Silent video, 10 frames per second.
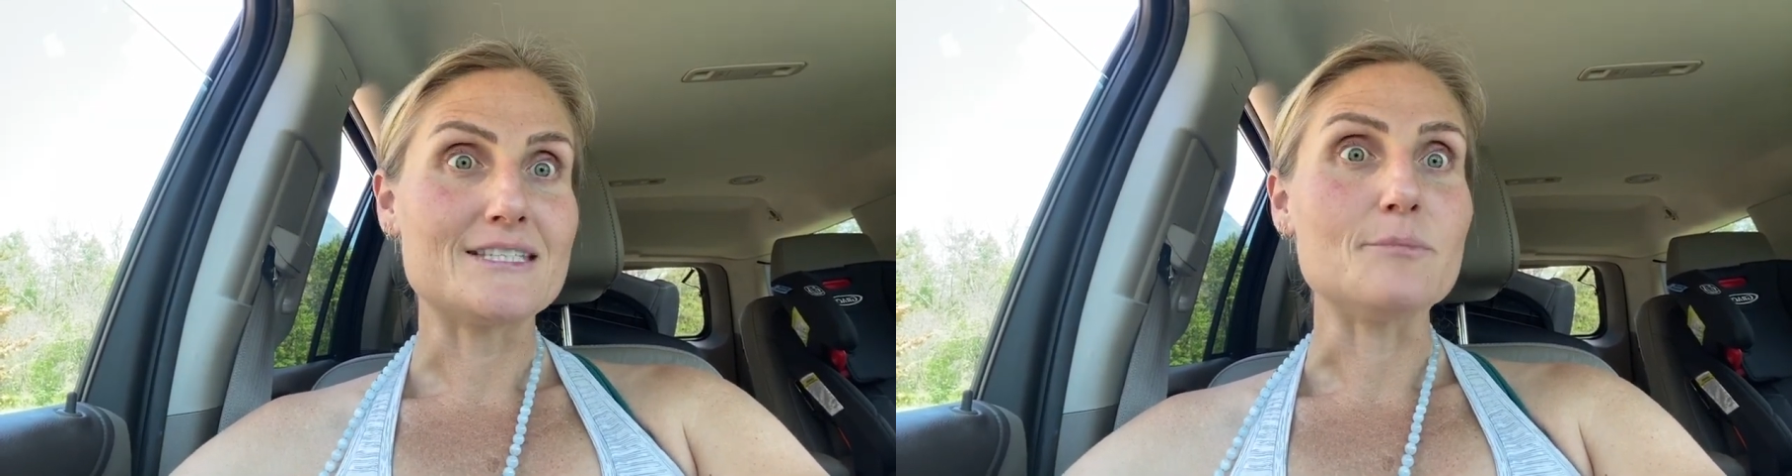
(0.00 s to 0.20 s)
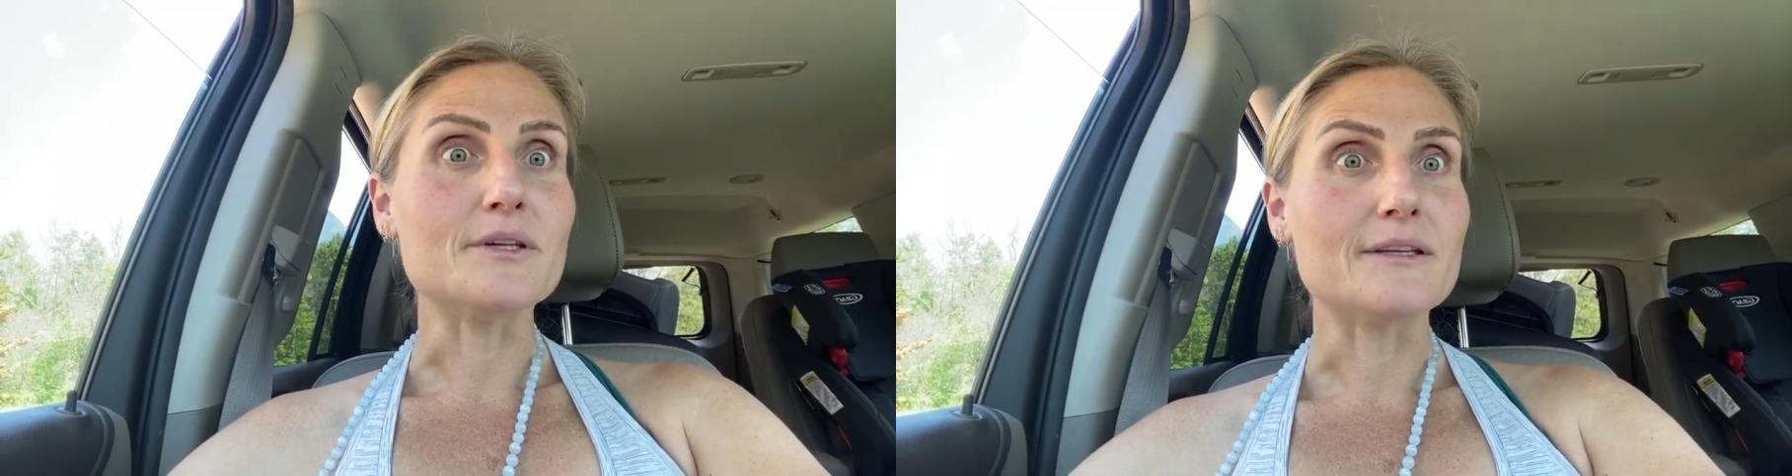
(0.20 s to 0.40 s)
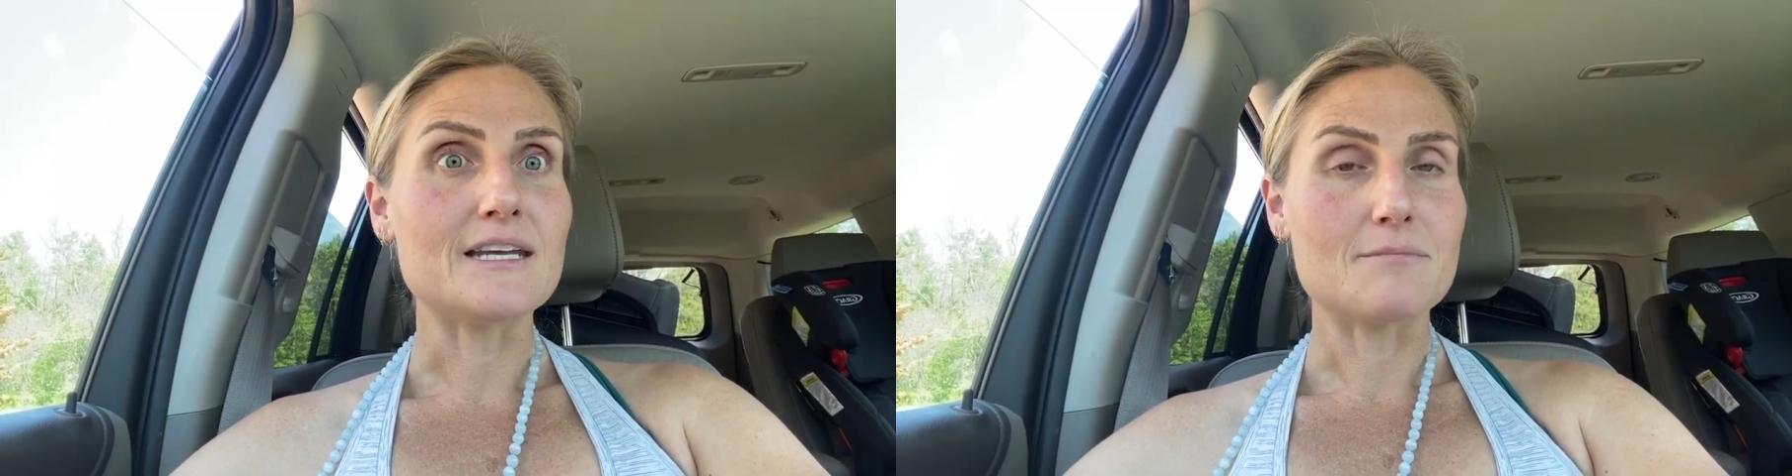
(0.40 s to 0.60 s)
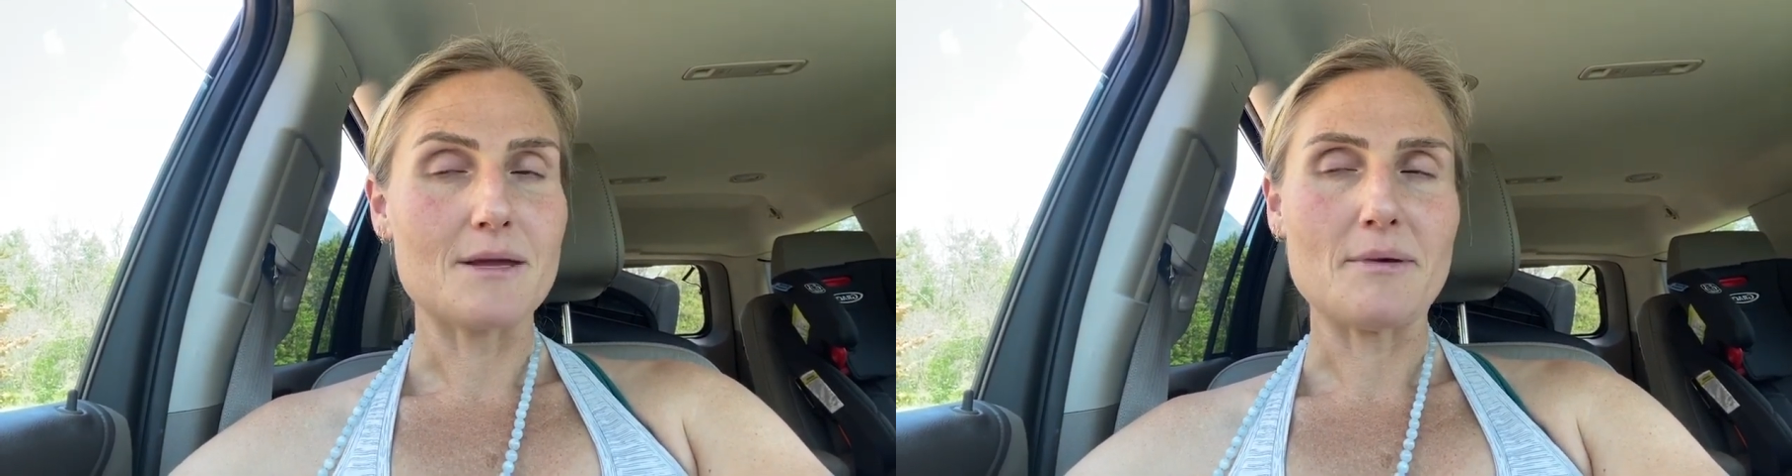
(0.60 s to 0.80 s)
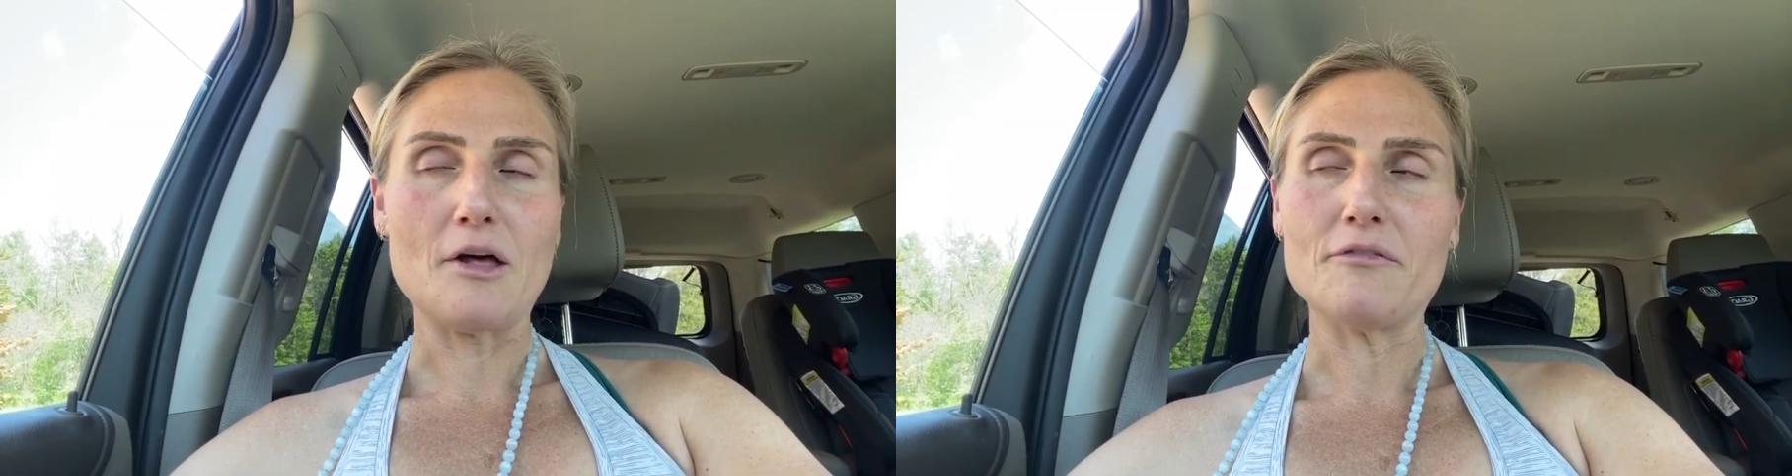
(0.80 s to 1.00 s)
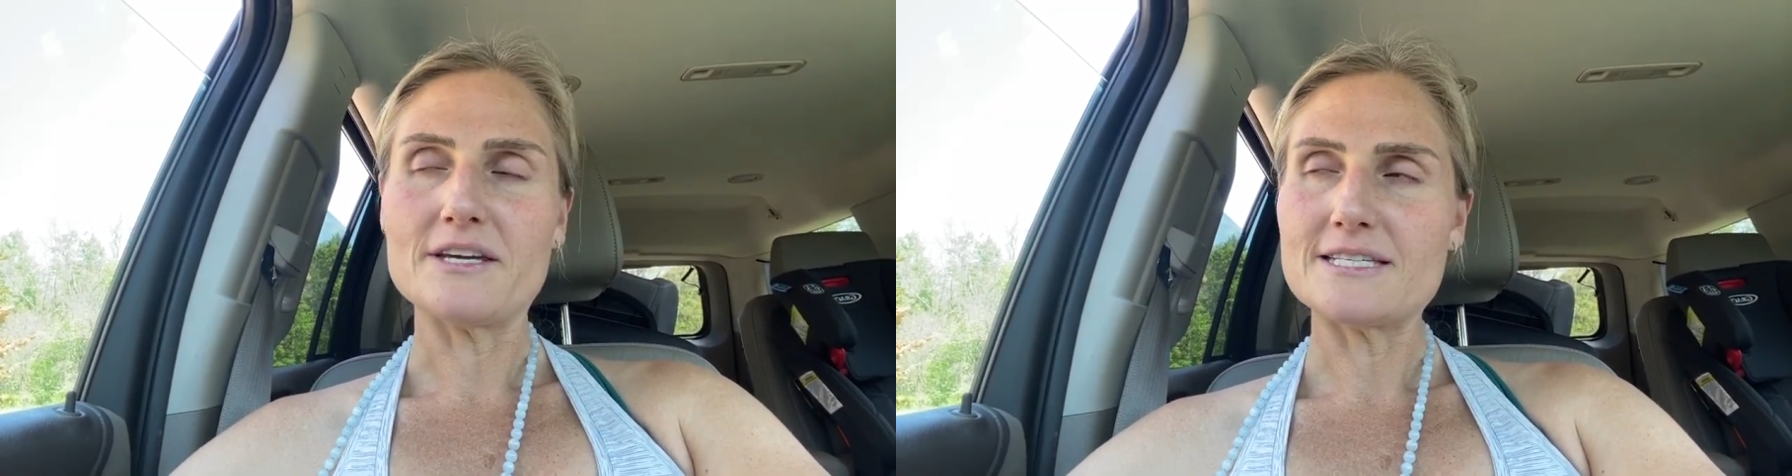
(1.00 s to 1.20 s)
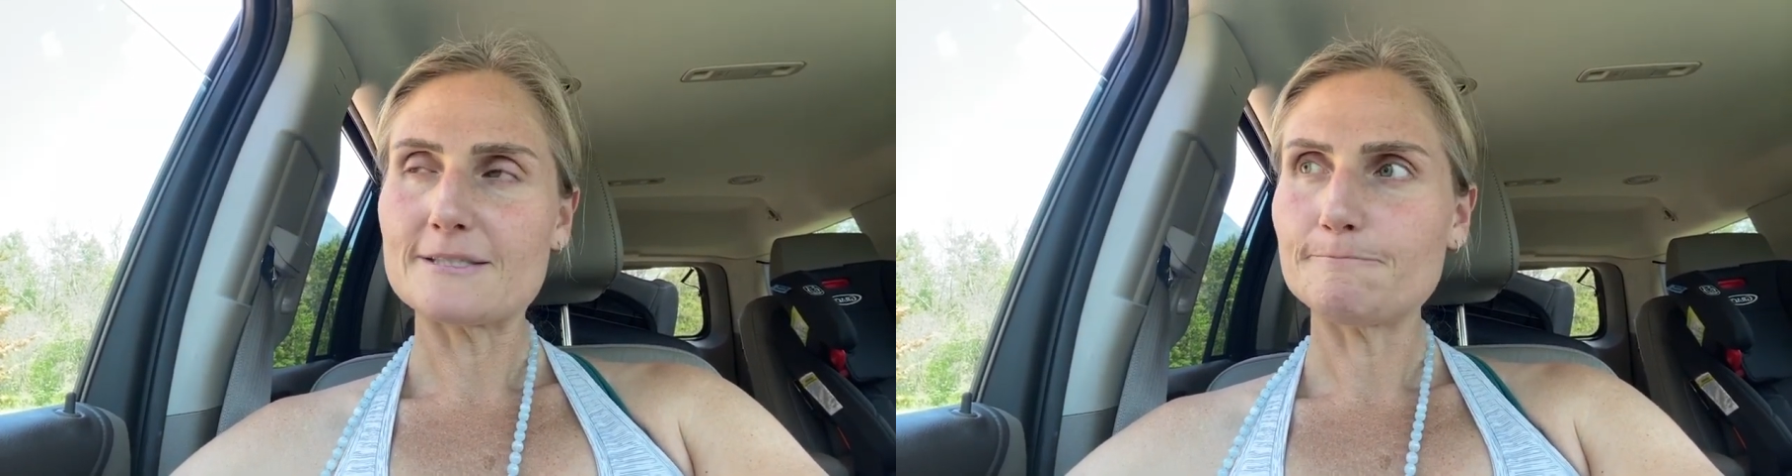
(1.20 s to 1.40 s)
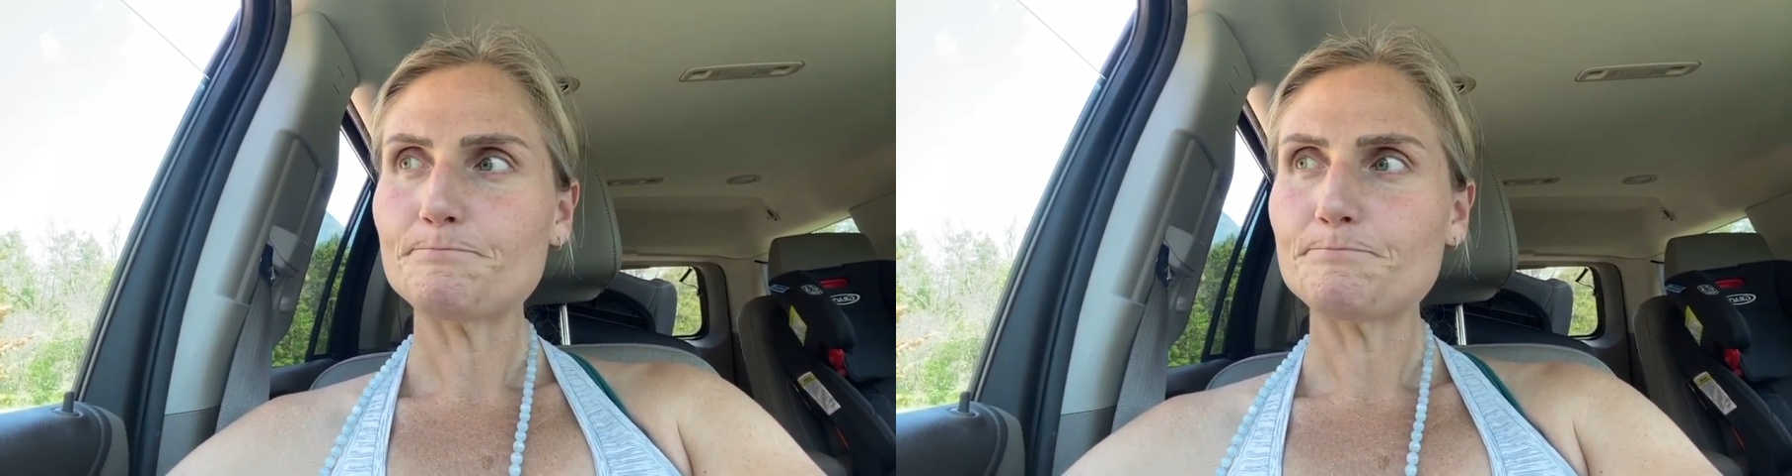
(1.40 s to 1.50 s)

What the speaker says: stability in my pelvis.